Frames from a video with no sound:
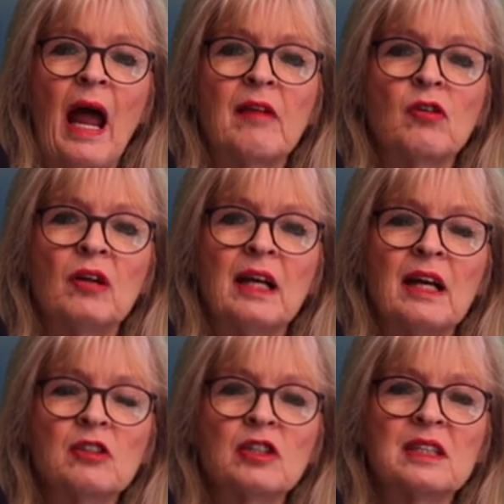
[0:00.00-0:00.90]
and to
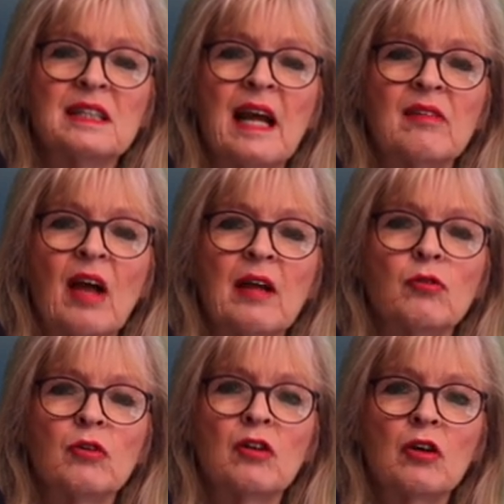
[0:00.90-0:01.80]
legislate and
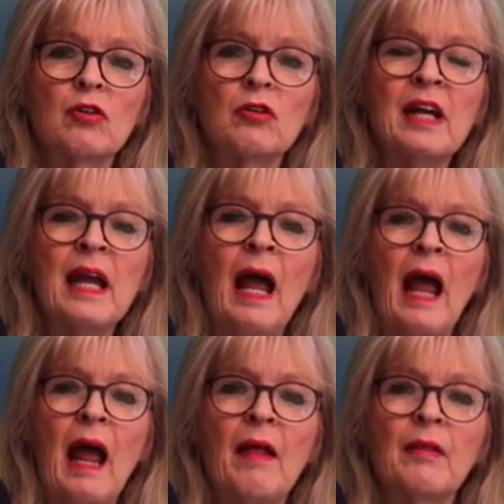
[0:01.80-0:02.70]
to decree
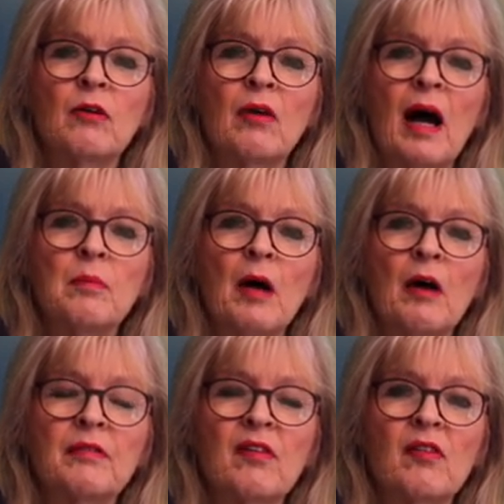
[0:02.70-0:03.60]
in the realm
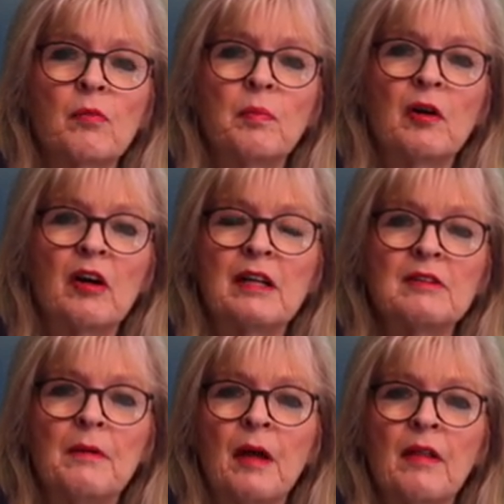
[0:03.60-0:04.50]
of the
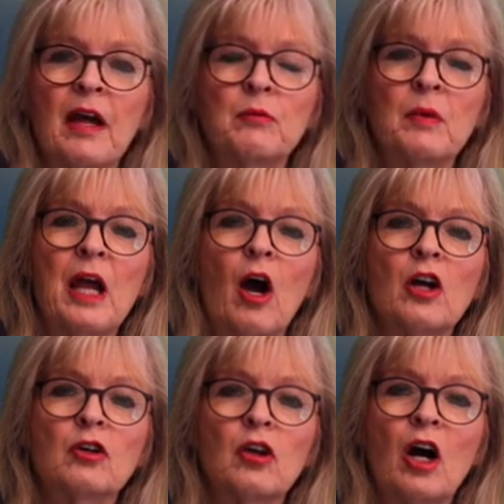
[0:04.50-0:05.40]
spirit that we are
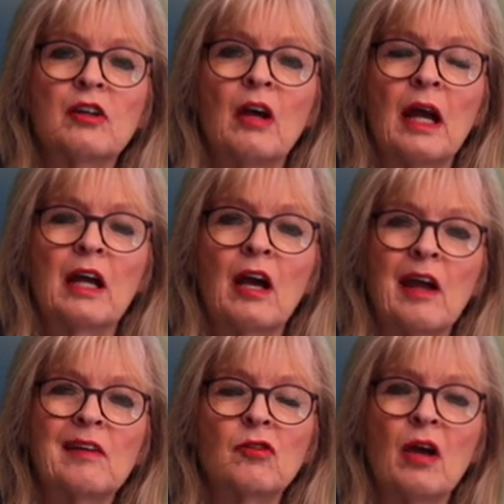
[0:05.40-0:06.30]
not
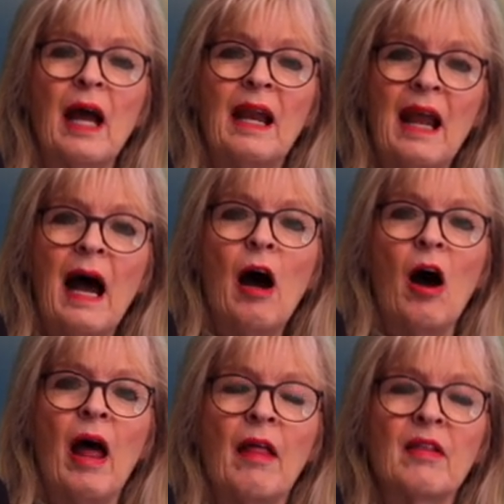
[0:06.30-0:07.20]
going to
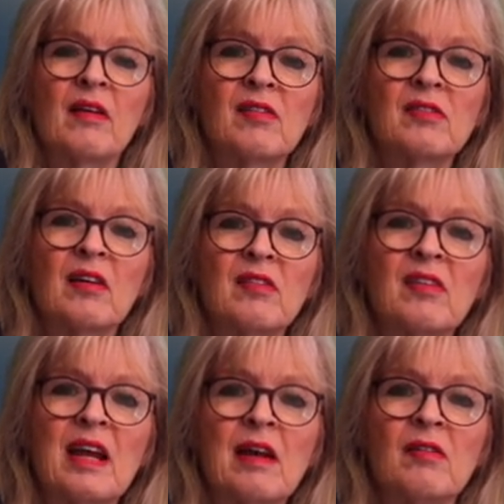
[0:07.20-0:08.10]
allow this
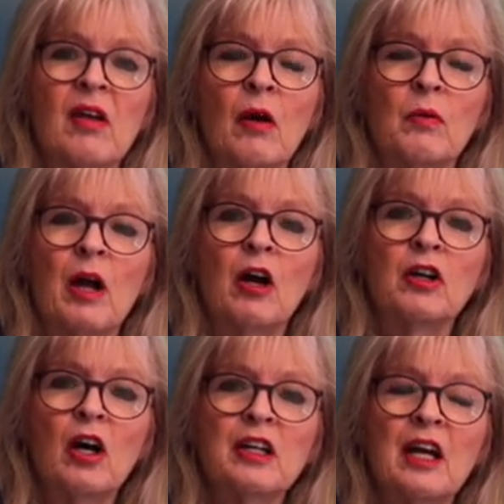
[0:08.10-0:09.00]
disease. We are
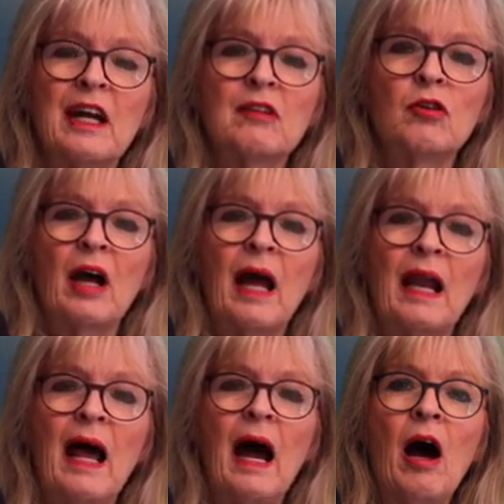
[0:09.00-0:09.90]
not going to
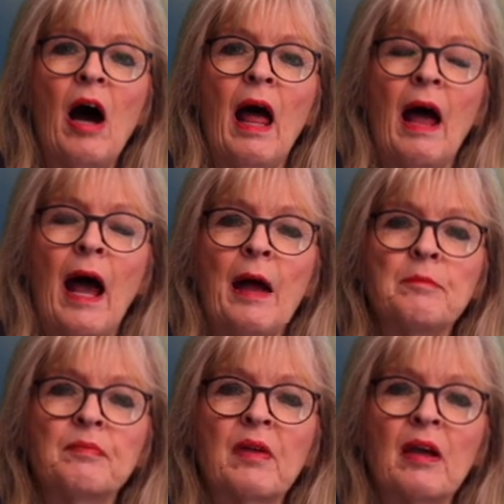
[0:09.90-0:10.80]
allow
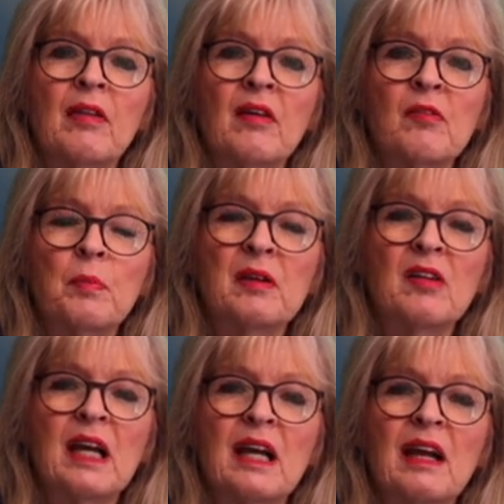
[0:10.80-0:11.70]
this
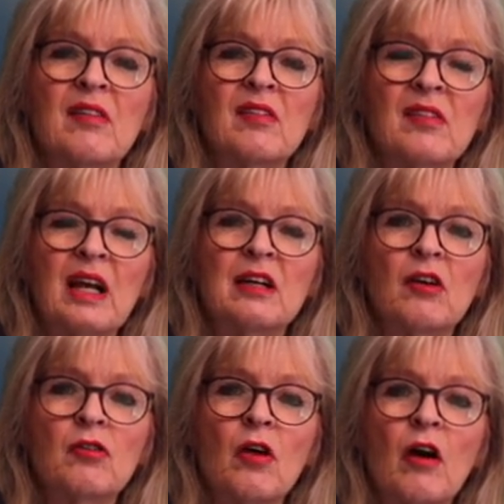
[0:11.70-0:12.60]
particular
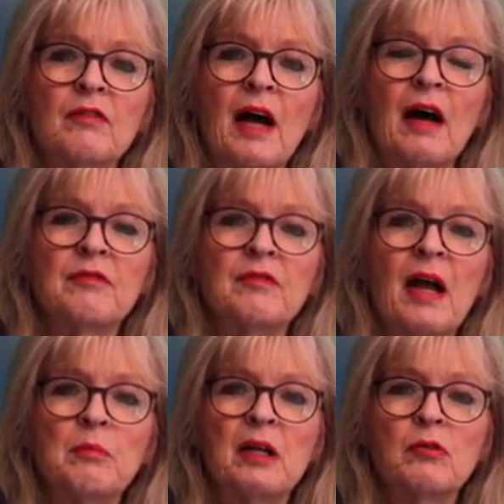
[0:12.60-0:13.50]
sickness of our
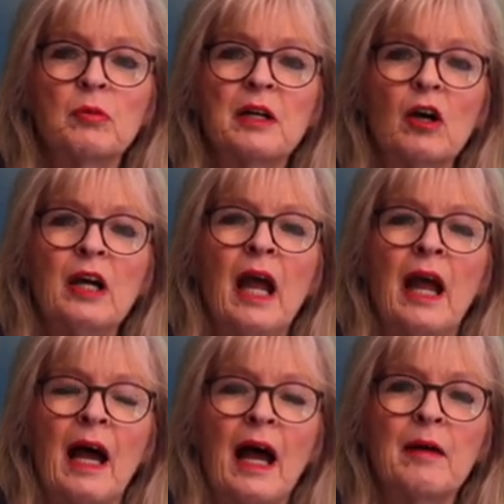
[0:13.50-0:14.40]
families. We're not.
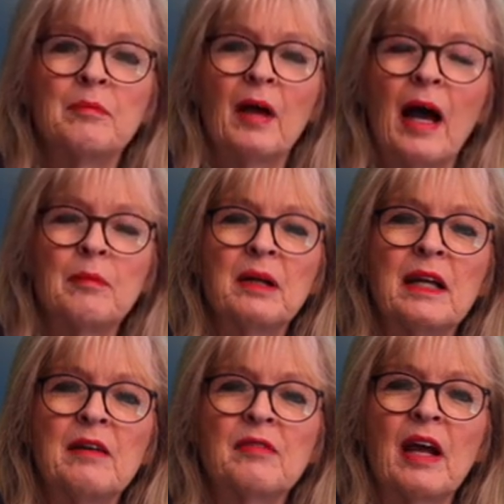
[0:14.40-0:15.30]
I
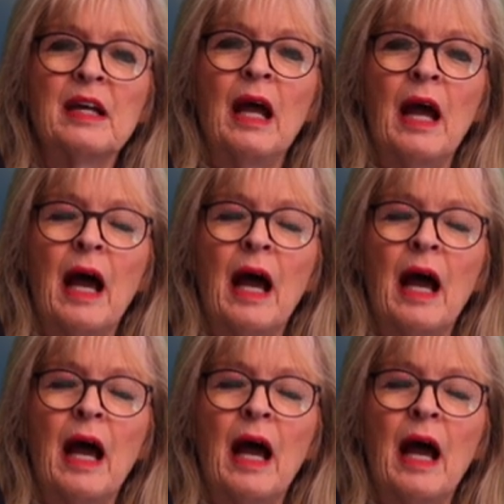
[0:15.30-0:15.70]
believe that